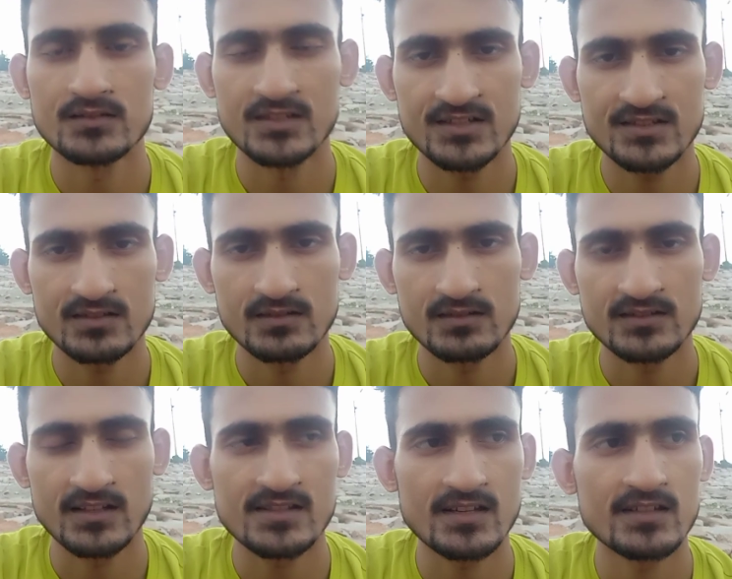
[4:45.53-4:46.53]
jets
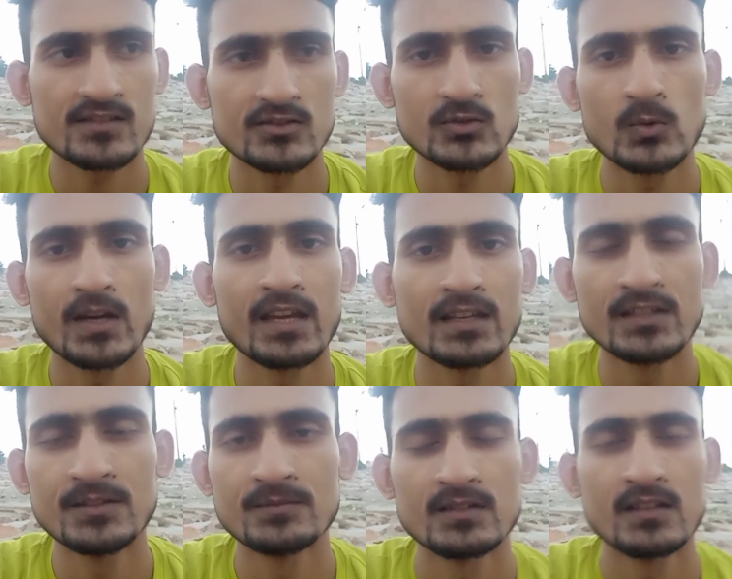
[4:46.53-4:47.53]
such as
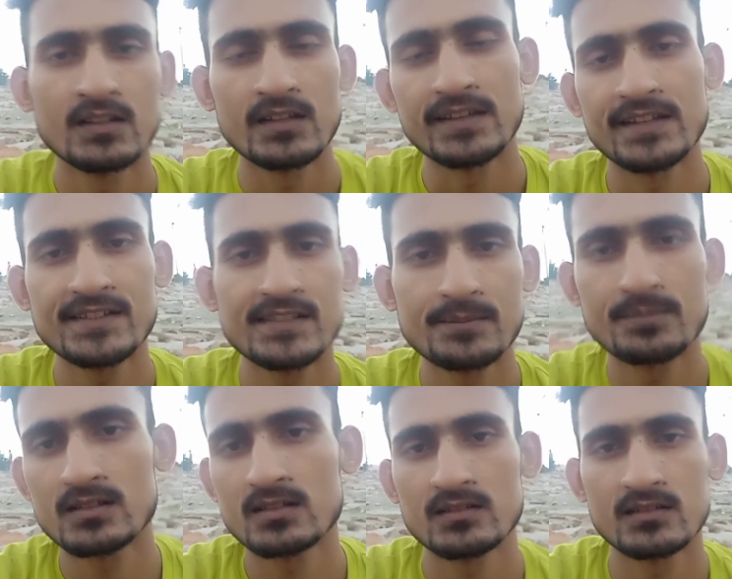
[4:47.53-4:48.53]
UAE,
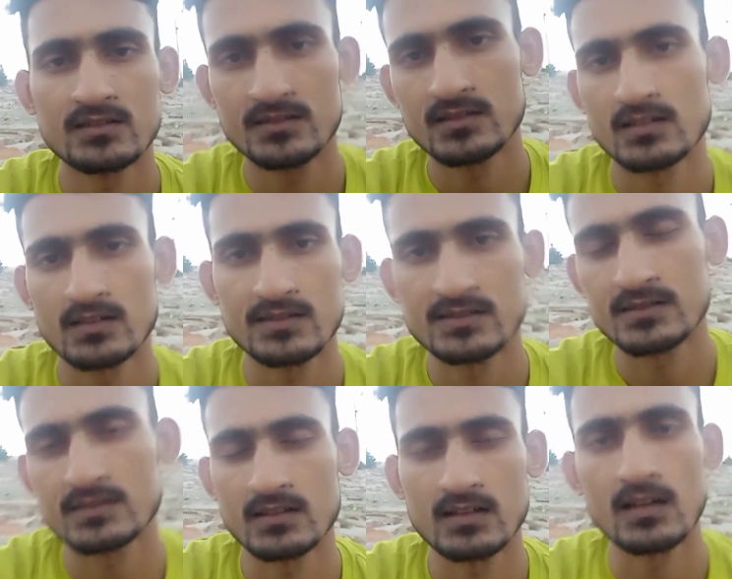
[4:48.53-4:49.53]
Egypt,
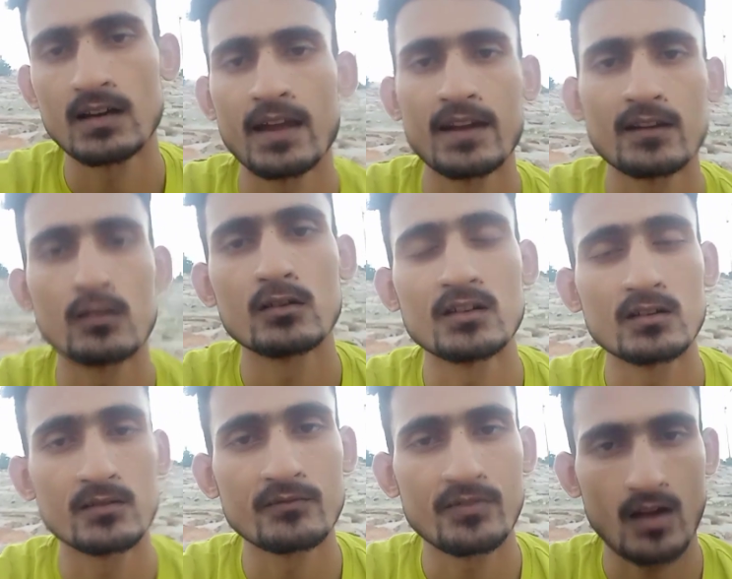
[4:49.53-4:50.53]
and
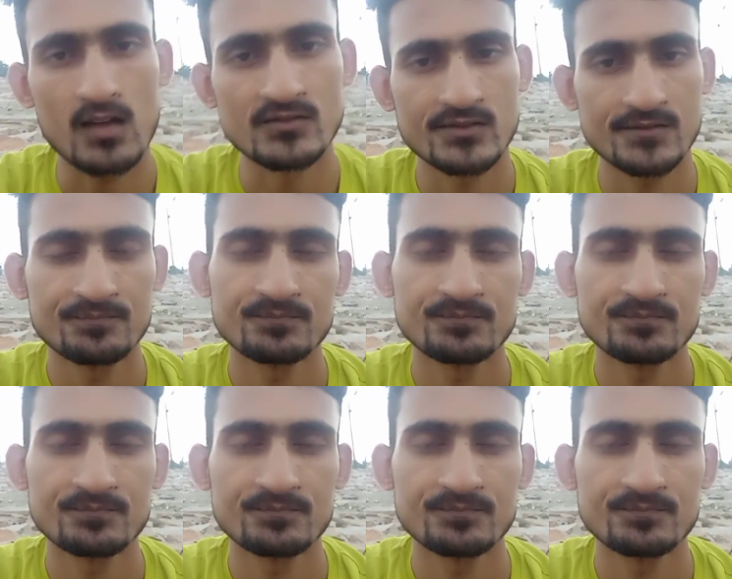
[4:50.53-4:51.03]
France.